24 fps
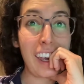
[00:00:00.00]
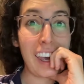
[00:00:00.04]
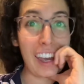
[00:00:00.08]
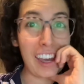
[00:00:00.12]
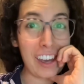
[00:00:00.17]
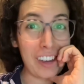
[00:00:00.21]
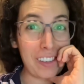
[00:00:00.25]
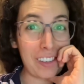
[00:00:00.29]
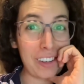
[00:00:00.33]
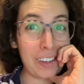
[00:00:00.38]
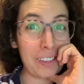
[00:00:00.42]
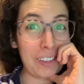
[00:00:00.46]

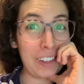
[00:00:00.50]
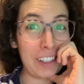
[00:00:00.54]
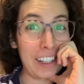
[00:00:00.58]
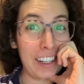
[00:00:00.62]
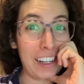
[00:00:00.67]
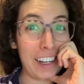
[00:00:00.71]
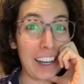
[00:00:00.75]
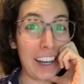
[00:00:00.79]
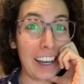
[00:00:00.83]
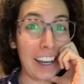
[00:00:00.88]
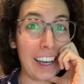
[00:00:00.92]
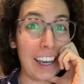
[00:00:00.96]

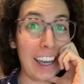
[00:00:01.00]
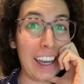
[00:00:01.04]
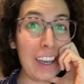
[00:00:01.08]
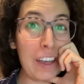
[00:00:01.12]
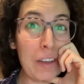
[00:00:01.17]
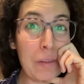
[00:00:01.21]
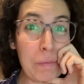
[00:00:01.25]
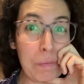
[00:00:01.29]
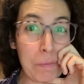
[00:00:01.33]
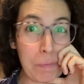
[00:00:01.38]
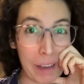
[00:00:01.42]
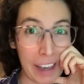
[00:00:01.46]
everyone, I
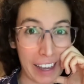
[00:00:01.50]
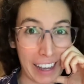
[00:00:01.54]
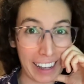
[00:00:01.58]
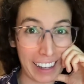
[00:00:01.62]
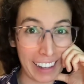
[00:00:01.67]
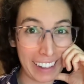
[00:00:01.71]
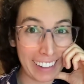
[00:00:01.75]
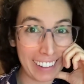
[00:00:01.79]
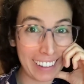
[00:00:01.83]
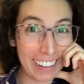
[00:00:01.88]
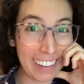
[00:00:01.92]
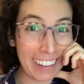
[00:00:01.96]
am
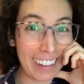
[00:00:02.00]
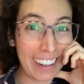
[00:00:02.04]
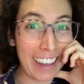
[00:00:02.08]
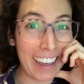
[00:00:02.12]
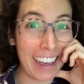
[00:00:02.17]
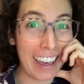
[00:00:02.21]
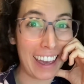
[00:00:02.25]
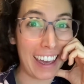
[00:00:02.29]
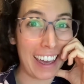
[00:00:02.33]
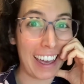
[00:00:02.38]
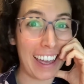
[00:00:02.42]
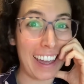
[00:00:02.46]
back,
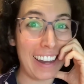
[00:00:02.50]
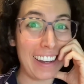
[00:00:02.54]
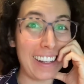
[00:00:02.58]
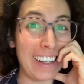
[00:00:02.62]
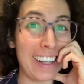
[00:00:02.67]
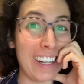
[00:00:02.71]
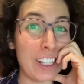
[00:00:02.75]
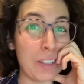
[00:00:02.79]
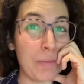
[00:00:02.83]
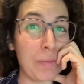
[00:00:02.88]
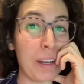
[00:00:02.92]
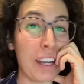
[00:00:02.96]
and it
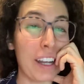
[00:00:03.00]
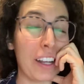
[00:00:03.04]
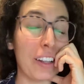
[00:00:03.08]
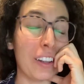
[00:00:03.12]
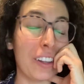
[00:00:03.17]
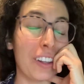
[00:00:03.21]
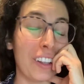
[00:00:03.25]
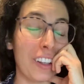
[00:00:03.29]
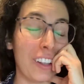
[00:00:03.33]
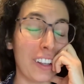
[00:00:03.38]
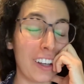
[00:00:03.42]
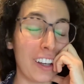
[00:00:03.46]
has been a
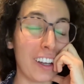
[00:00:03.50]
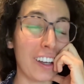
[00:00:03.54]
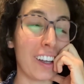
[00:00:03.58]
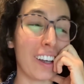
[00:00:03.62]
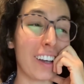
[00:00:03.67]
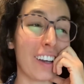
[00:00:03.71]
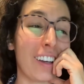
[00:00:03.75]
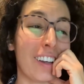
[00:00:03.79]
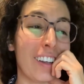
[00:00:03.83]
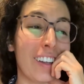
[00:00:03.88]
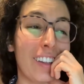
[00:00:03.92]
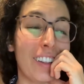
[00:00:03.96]

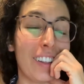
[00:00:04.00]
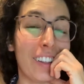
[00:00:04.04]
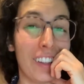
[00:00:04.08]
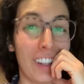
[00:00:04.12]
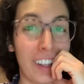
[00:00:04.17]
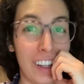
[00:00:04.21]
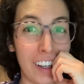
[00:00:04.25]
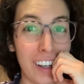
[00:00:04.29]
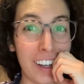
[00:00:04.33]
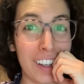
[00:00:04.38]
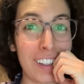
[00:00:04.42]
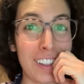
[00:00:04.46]
long
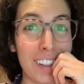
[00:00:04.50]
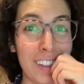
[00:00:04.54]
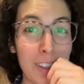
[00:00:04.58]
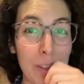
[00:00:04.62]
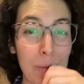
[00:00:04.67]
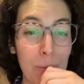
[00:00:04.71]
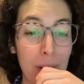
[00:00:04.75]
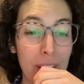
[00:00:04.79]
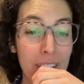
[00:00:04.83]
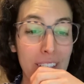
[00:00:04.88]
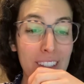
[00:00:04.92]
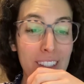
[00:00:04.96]
months since
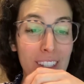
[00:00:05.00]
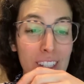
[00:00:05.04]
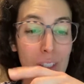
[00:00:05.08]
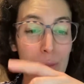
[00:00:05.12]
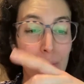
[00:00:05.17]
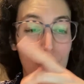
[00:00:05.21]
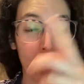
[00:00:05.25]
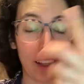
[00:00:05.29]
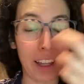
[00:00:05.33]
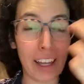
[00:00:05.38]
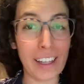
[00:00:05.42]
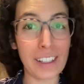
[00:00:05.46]

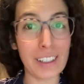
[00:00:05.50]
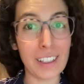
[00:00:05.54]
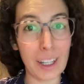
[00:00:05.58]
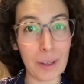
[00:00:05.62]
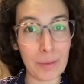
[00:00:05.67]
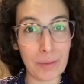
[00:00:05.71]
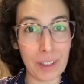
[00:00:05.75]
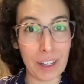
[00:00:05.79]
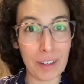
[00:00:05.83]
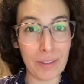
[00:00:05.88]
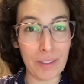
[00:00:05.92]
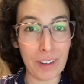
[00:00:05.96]
my last
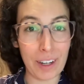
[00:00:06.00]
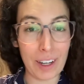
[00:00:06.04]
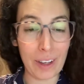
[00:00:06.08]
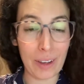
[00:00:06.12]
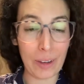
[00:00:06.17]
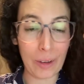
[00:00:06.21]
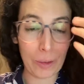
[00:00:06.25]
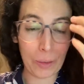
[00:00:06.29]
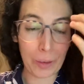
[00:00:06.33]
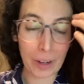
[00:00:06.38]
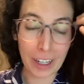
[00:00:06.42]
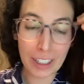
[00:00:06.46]
update
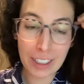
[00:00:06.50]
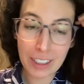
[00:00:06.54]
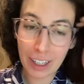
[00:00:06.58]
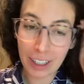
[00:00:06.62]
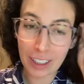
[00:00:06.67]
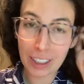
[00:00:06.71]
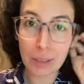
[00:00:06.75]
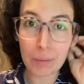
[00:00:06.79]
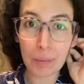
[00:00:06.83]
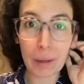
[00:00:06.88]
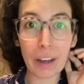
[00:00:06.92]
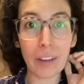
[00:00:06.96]
video where I
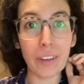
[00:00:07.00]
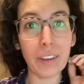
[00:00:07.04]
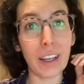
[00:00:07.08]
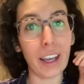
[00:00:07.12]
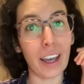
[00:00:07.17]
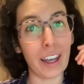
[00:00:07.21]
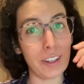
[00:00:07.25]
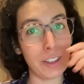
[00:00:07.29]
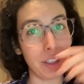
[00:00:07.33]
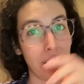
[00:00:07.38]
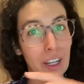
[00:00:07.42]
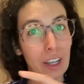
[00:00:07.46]
talked about
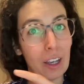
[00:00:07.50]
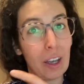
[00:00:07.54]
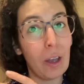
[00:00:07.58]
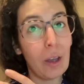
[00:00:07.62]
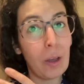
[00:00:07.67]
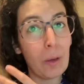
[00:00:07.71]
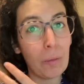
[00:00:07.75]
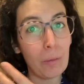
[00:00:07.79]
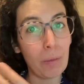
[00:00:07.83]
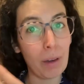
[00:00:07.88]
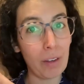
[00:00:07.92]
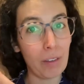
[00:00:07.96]
catching
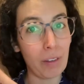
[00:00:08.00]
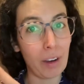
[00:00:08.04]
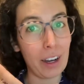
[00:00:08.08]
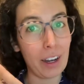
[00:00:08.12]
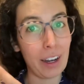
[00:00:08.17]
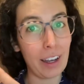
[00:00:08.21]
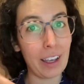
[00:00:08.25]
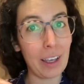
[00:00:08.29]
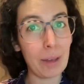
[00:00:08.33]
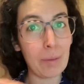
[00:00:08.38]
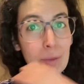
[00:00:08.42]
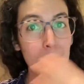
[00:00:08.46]
my right
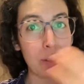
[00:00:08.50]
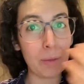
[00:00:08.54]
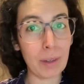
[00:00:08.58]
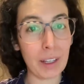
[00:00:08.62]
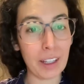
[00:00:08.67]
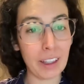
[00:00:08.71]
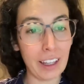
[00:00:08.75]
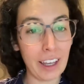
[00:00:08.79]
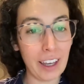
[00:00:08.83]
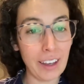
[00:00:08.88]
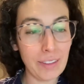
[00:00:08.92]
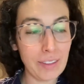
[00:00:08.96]
eye up to my
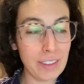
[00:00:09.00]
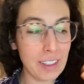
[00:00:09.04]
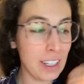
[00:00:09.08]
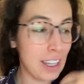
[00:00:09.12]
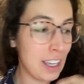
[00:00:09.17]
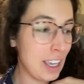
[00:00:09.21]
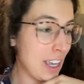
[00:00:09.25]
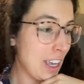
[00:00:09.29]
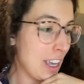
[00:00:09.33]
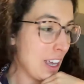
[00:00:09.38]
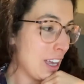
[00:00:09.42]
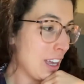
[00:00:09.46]
left.
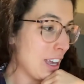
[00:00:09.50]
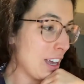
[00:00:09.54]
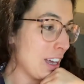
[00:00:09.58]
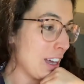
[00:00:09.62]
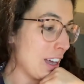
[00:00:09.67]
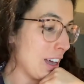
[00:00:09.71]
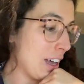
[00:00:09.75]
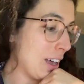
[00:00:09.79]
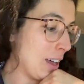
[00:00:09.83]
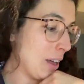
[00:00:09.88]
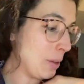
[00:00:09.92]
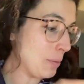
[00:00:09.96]

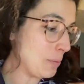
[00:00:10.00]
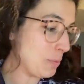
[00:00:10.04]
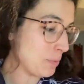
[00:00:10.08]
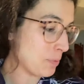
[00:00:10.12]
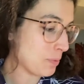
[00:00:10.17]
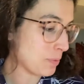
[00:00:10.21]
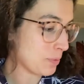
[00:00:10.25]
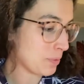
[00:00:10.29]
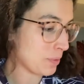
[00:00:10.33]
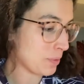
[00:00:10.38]
And